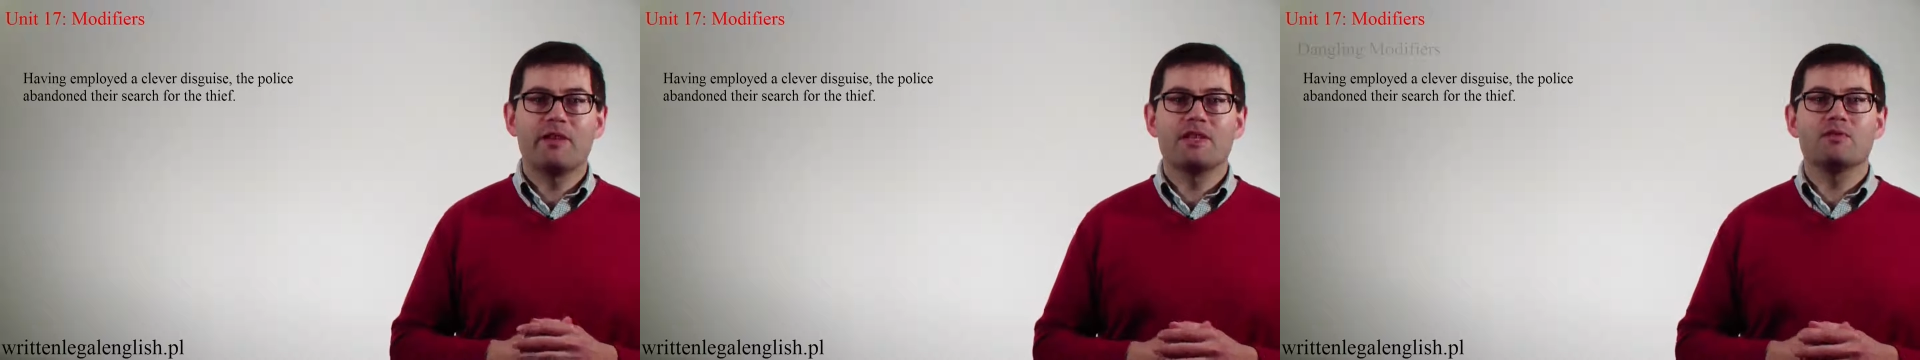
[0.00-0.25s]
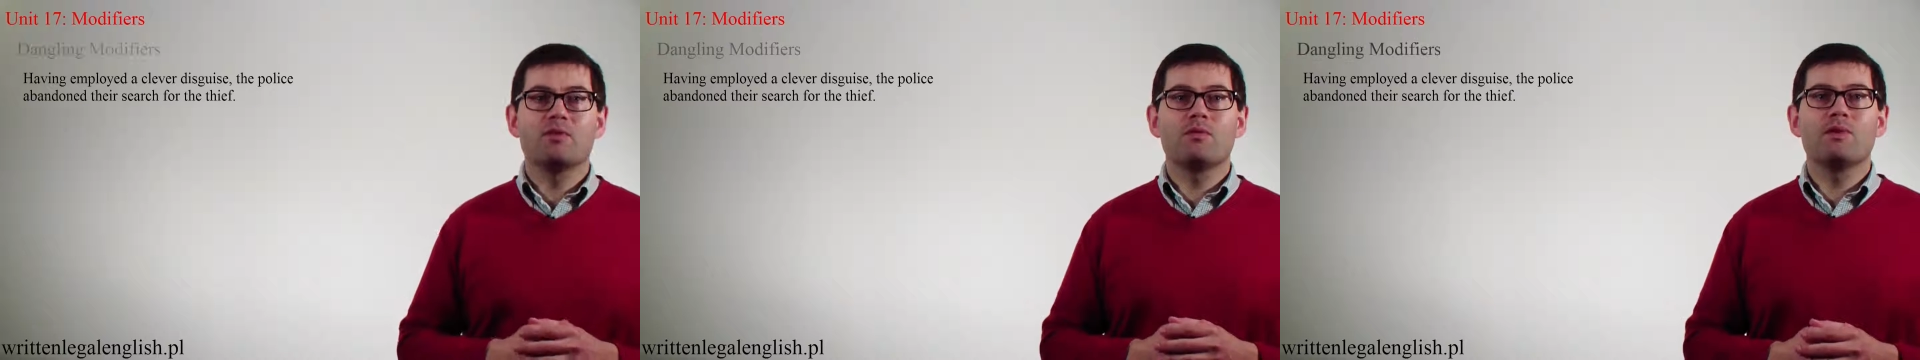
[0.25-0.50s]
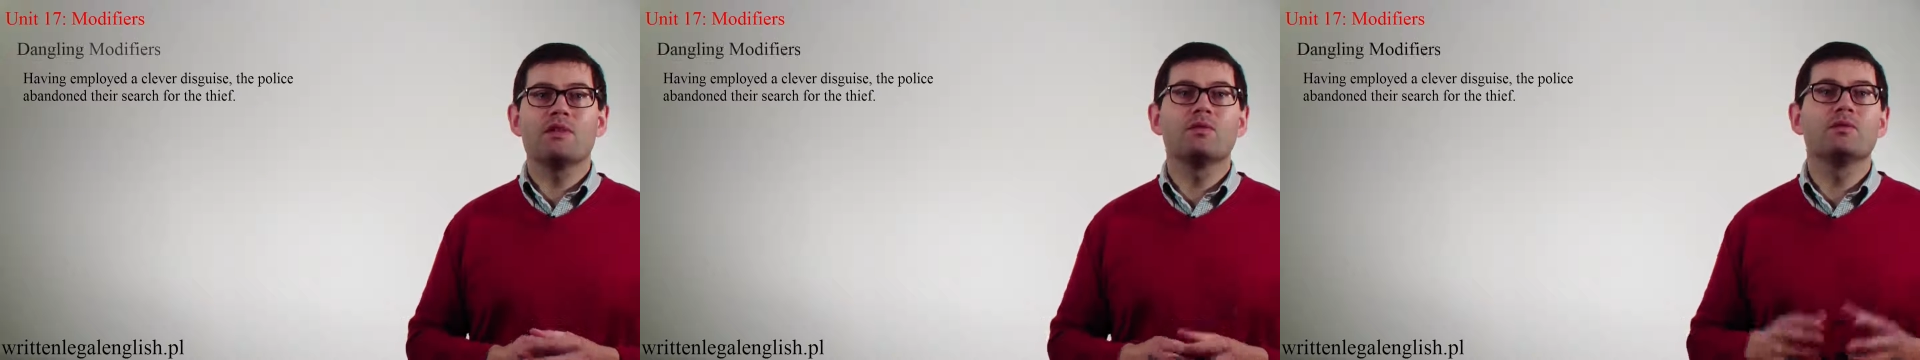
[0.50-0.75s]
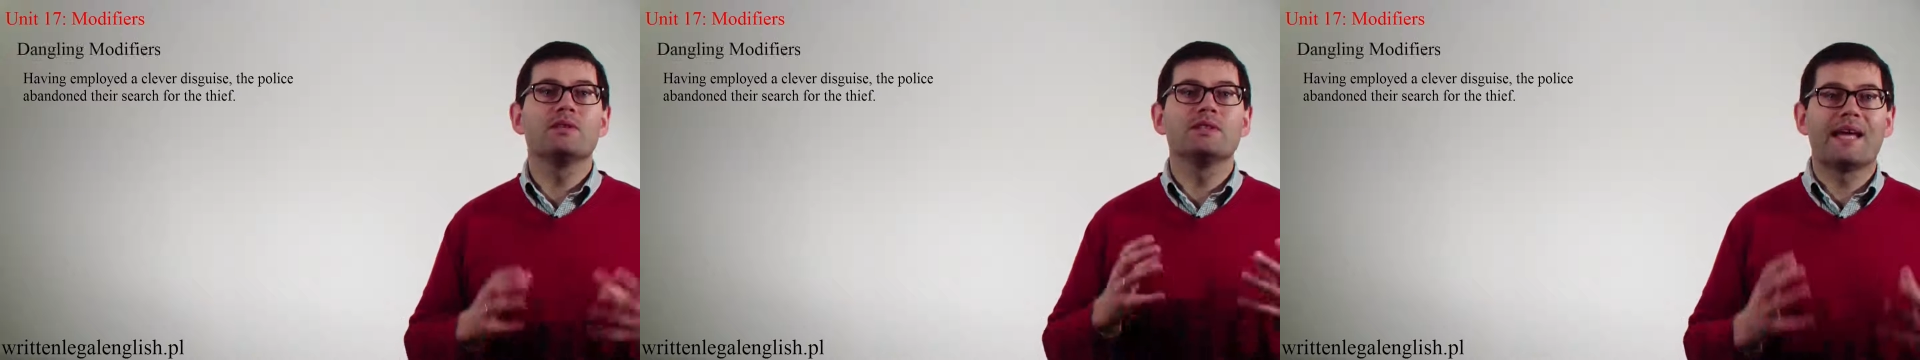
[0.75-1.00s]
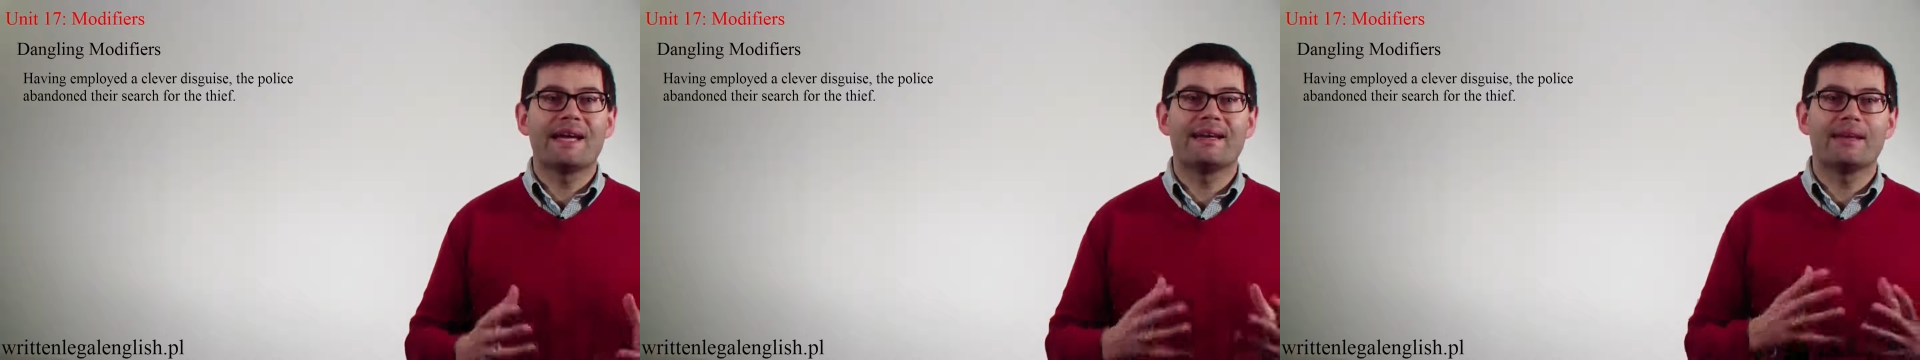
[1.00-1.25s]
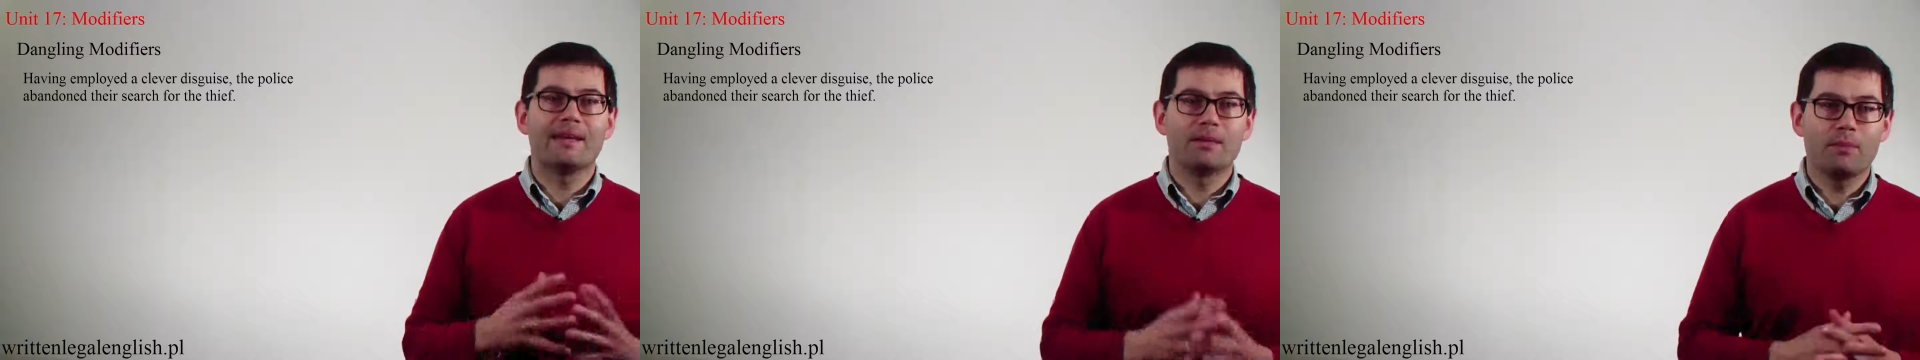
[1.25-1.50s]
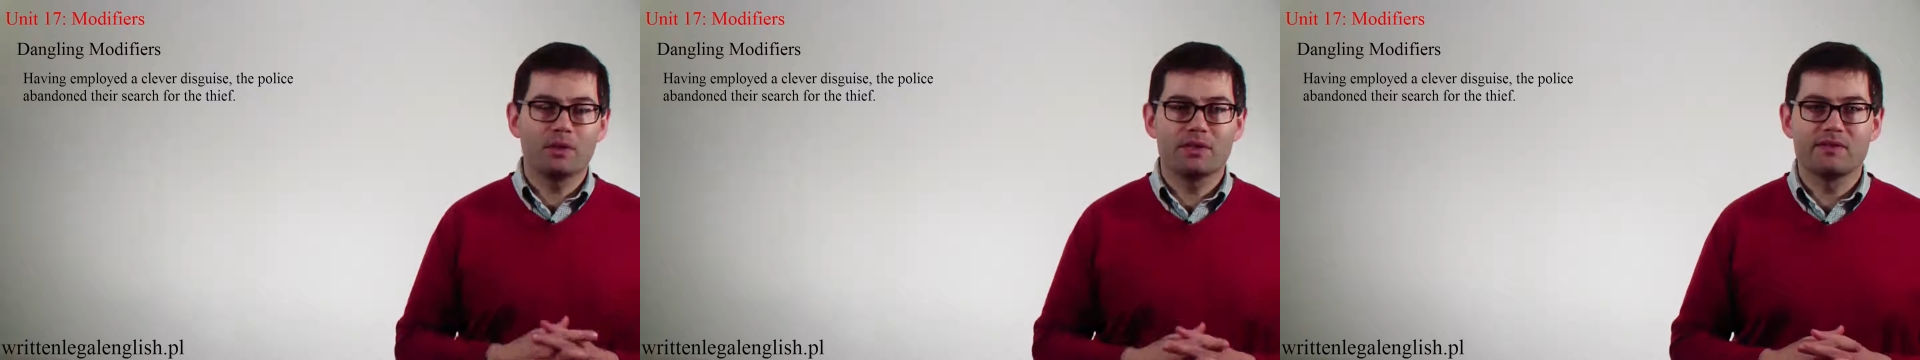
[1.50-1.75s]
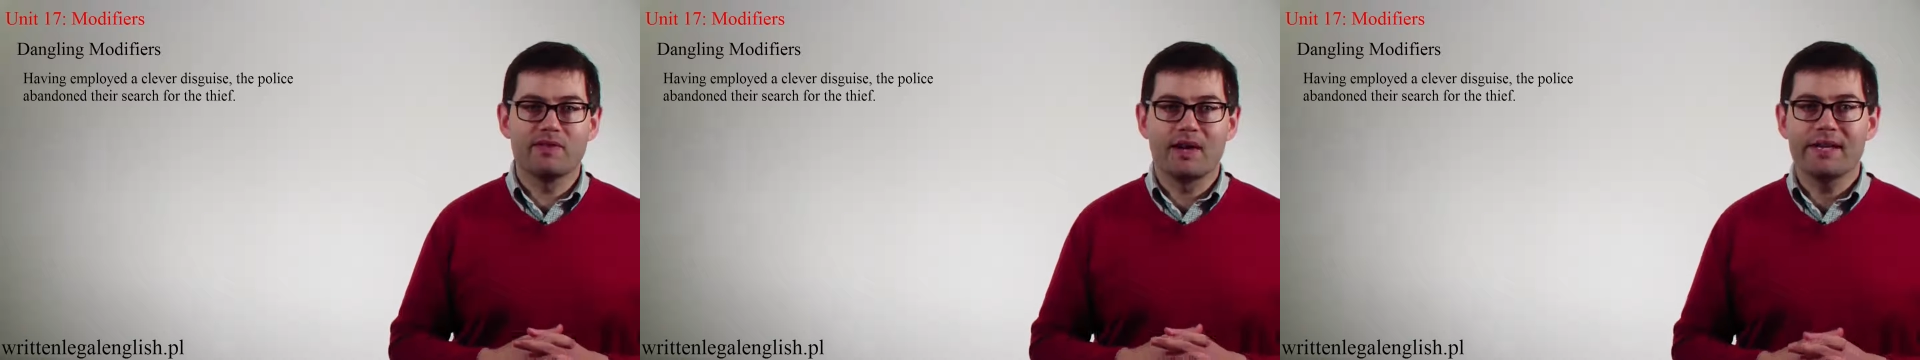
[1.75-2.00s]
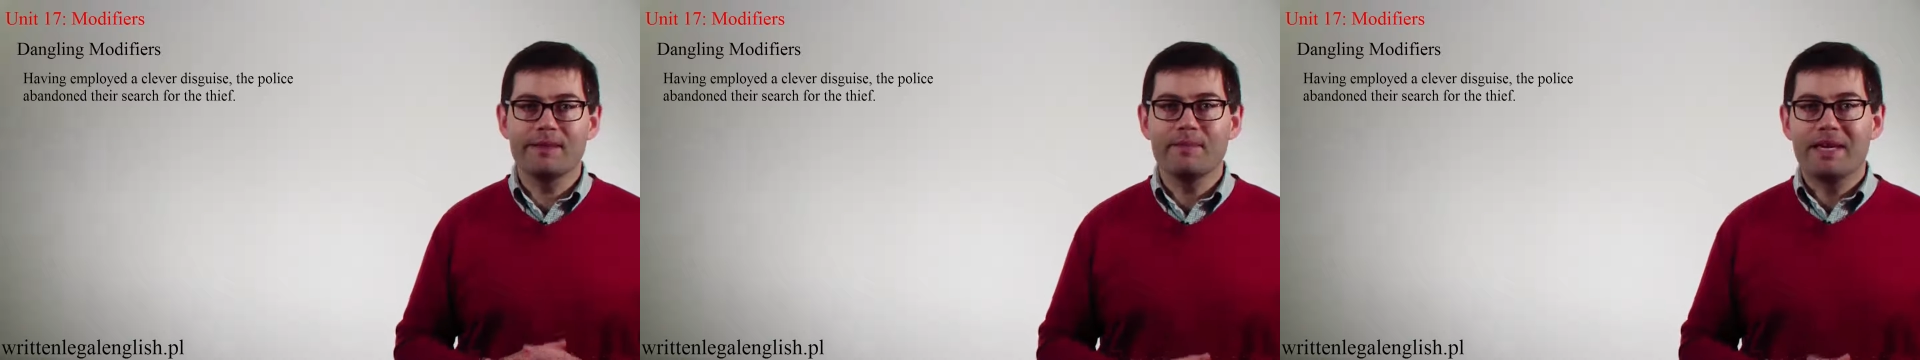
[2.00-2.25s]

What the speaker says: is what we call a dangling modifier.